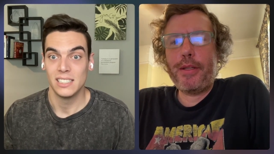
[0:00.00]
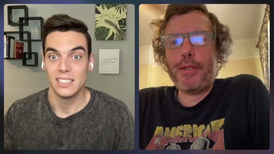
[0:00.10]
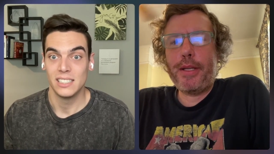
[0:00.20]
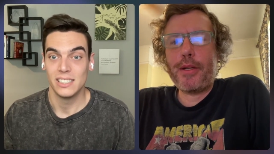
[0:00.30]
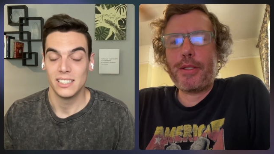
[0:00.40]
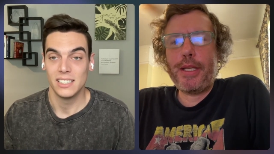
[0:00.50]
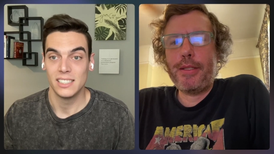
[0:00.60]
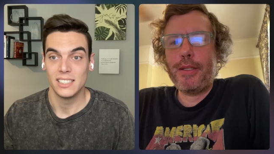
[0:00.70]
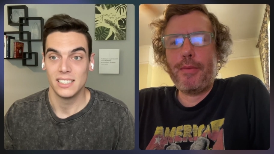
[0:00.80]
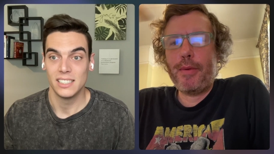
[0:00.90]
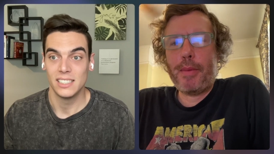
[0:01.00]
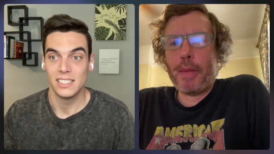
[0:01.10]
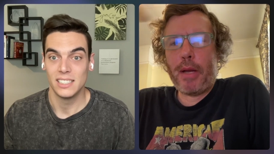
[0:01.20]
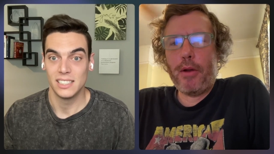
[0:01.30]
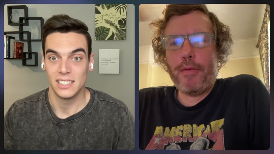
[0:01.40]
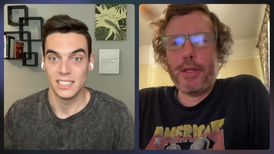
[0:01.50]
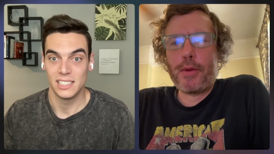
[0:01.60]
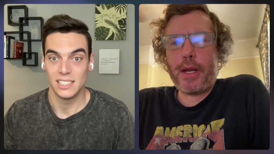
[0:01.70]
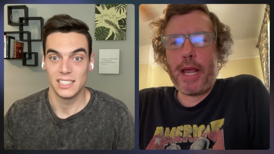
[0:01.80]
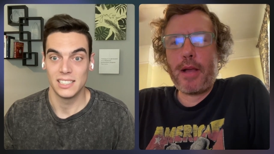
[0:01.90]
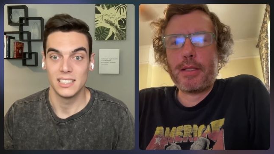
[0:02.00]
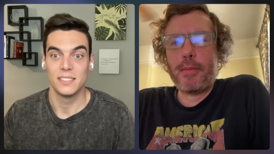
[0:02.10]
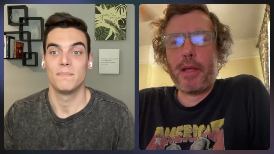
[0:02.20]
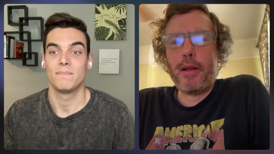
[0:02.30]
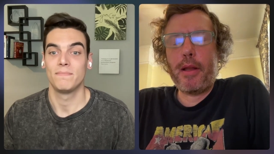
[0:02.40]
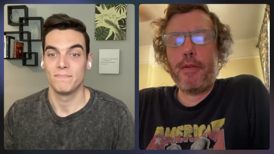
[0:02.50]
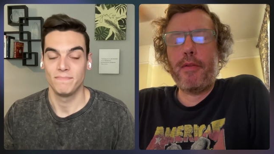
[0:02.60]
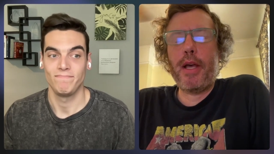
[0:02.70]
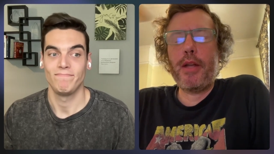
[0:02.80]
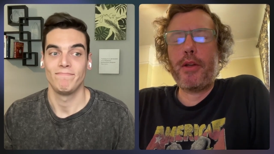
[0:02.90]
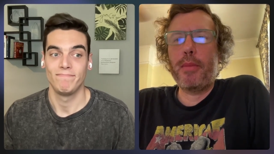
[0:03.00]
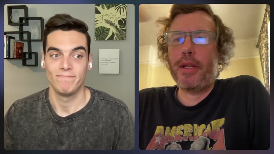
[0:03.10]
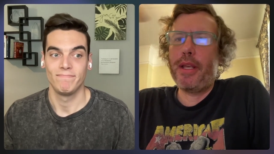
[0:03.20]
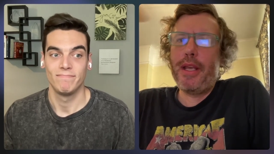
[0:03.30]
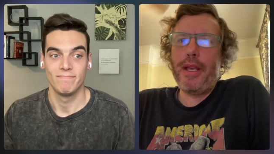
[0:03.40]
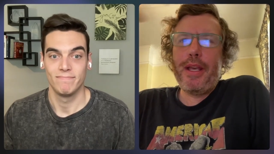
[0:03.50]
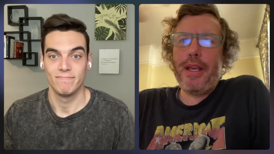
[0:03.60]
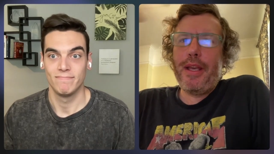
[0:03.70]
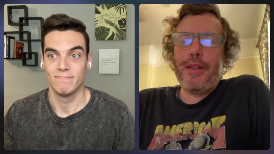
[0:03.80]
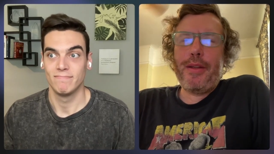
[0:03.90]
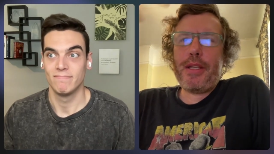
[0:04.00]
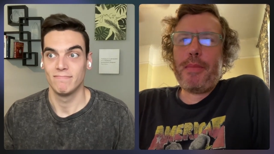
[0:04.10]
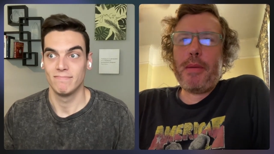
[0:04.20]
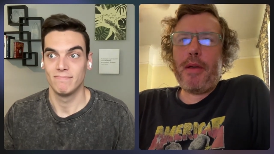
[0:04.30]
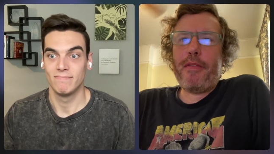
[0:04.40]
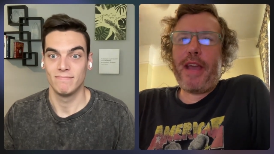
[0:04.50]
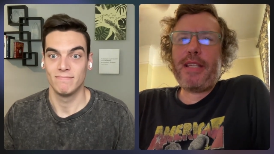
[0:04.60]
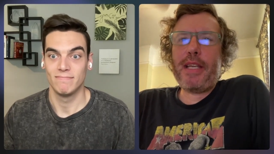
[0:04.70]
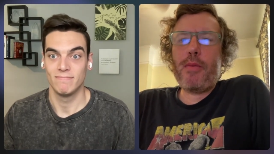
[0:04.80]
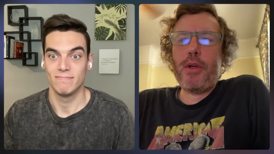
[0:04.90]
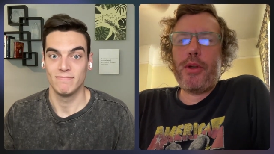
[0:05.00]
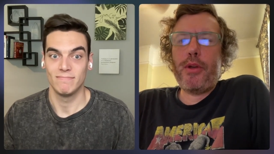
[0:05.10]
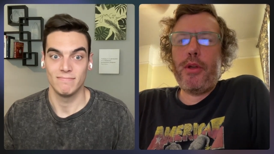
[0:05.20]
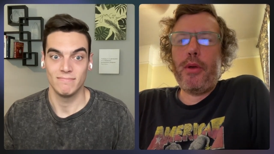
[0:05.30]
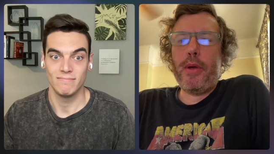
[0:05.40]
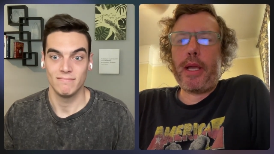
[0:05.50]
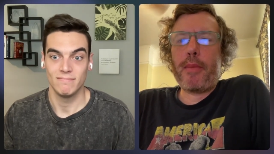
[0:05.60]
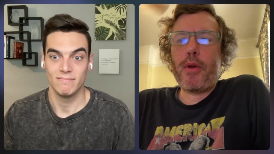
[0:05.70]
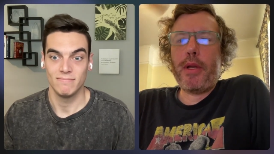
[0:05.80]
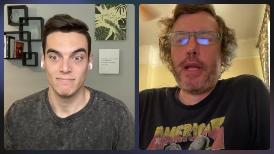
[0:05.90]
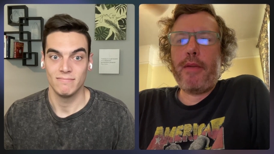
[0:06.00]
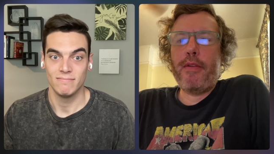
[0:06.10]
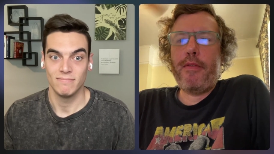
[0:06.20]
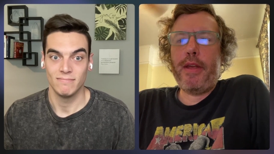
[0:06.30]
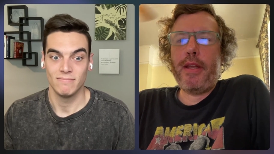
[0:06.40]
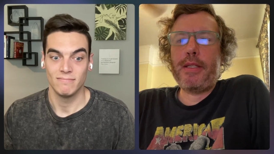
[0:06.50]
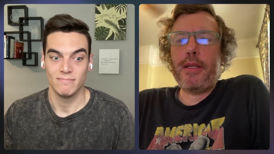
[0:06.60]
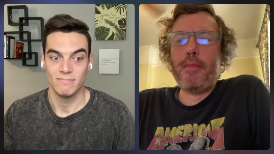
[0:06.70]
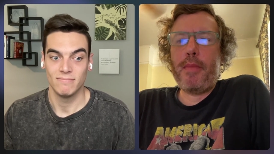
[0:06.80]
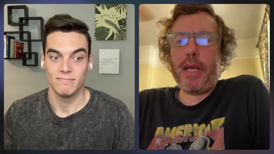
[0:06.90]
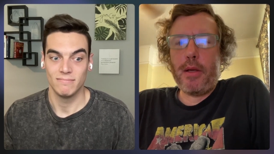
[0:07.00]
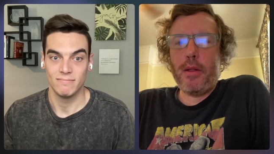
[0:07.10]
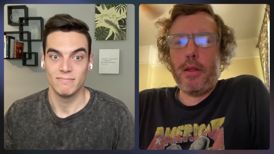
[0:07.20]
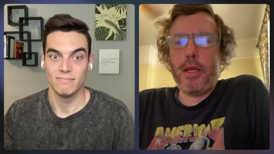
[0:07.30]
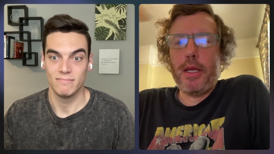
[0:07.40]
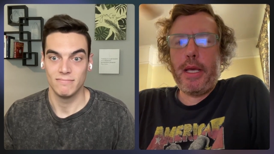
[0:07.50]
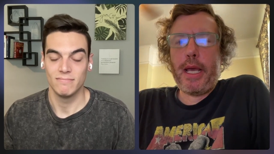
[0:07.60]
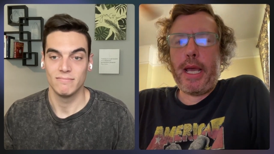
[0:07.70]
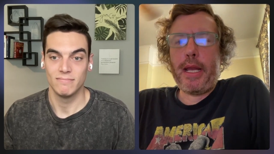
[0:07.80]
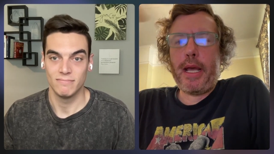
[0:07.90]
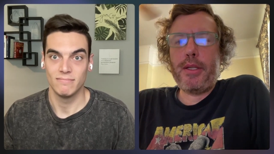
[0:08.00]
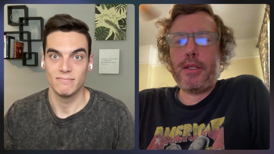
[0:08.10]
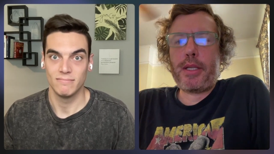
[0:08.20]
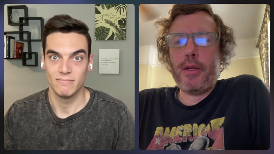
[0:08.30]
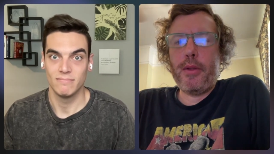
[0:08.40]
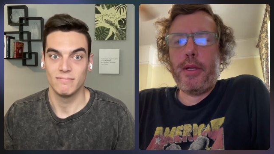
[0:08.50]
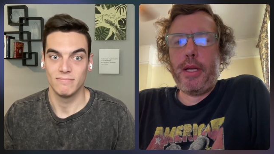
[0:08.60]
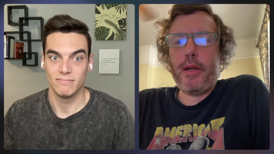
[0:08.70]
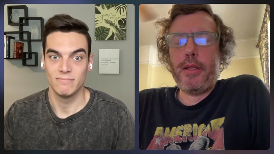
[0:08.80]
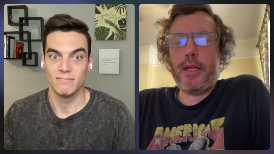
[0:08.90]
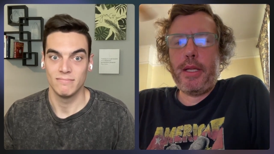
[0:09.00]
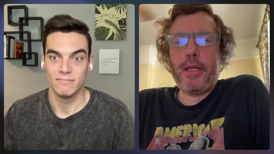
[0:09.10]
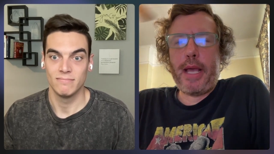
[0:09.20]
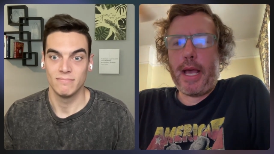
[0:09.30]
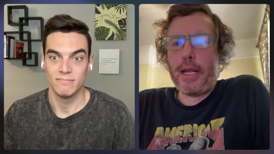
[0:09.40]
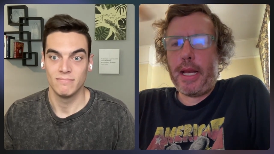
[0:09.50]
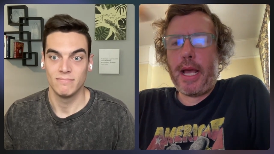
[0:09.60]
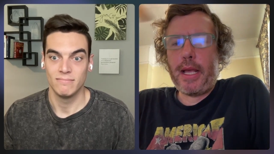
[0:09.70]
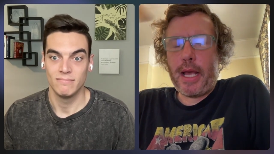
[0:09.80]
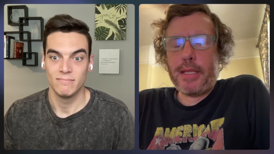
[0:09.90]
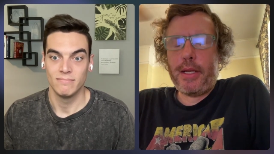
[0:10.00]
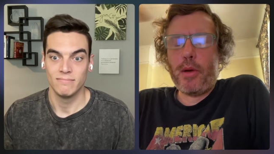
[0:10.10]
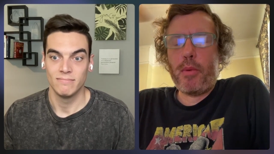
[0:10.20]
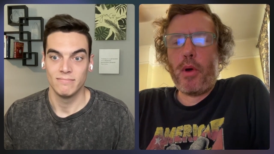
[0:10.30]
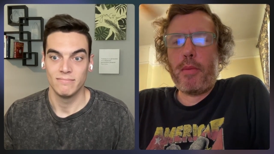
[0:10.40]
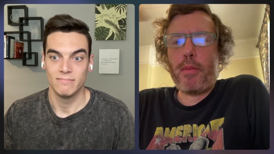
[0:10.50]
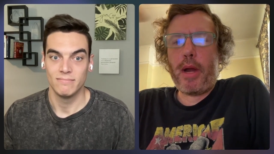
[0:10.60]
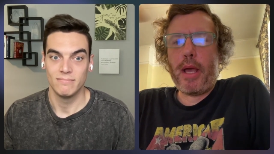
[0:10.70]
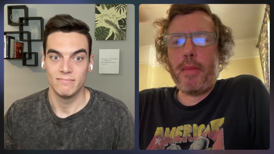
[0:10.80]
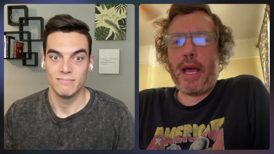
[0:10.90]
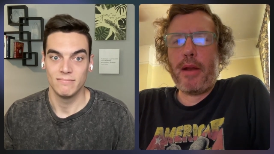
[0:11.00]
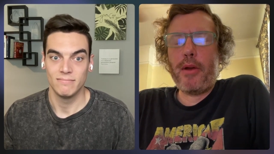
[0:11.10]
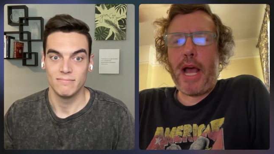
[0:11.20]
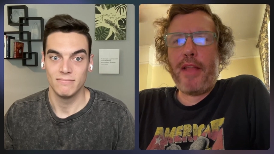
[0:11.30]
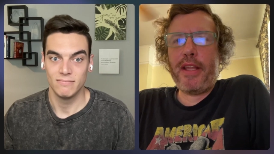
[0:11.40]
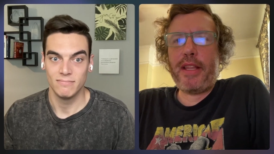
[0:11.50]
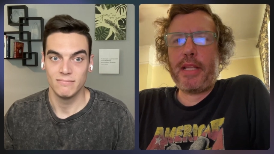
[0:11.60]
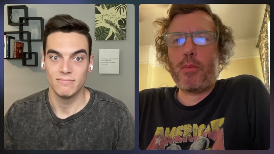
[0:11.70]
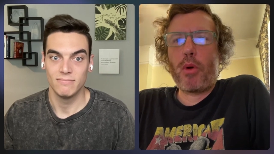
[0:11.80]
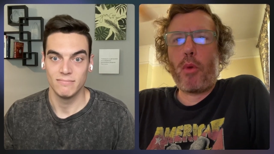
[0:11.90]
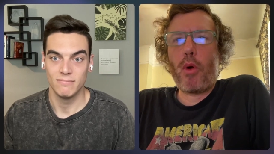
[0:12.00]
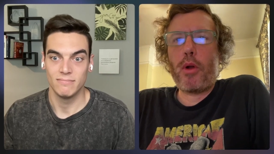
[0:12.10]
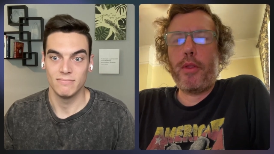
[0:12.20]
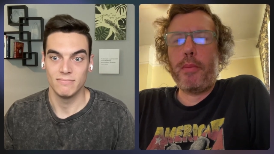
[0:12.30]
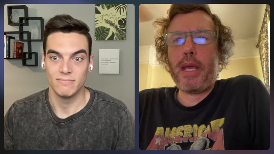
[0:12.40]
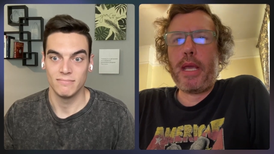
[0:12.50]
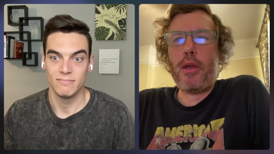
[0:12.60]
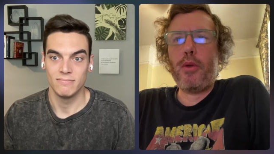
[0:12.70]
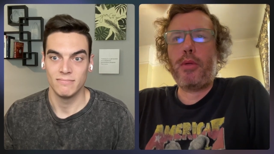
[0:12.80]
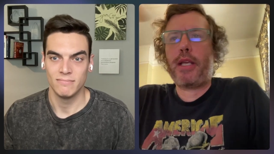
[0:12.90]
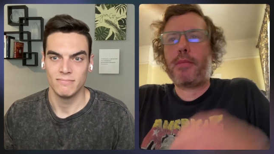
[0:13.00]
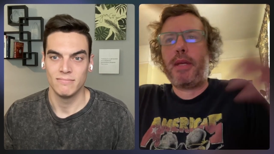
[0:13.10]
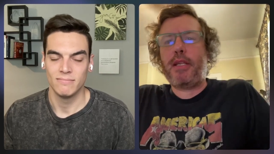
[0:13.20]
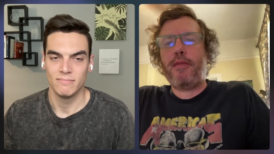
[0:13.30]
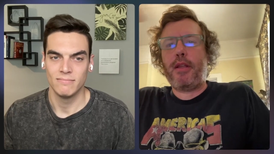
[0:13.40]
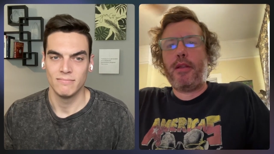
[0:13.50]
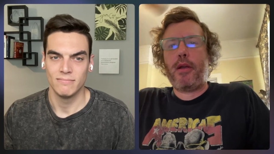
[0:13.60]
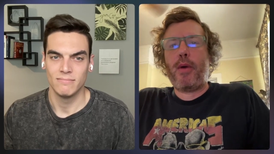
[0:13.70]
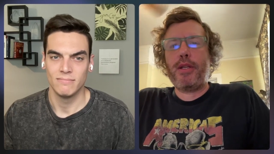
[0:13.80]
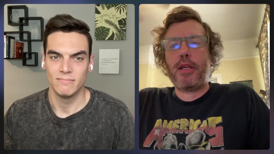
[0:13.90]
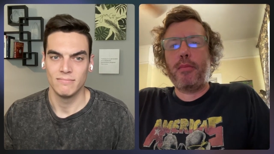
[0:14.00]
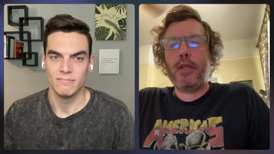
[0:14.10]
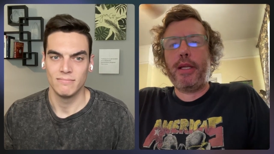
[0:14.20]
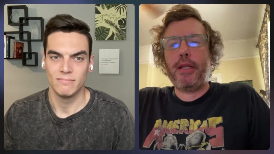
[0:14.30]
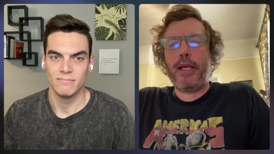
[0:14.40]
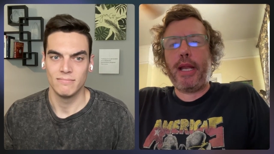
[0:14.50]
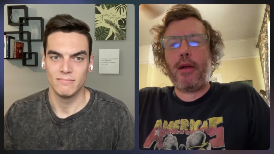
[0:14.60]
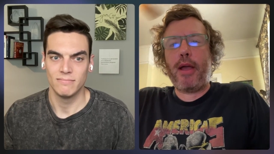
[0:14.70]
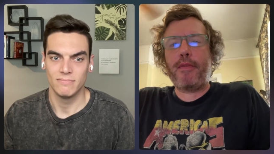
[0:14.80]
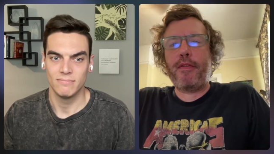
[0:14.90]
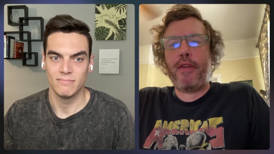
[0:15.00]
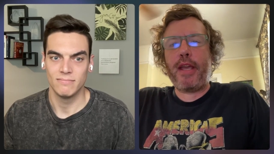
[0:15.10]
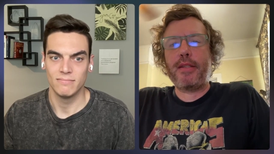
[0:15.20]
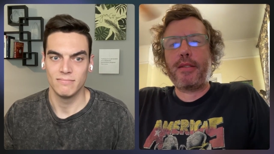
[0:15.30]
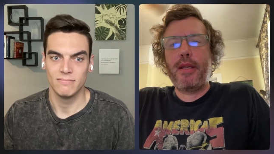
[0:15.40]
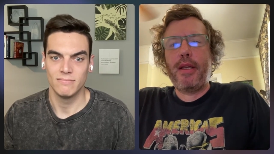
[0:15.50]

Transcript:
Speaker 1: it's deer season i don't know if it is right now because i'm not enough of a hunter but there's something about facing what you're doing. I'm going to have a venison meal, and I just killed the deer that did that. And I, I see your point, Brad, but I don't know. I think that's more moral than me, who takes myself out of the equation completely, and I don't have to face.